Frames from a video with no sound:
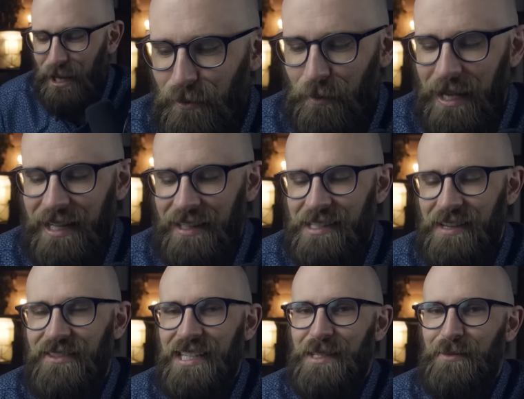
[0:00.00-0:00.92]
But back in the
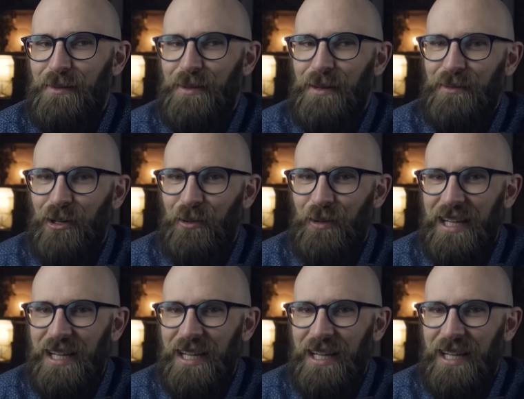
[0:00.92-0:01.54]
70s, it'd be a bit more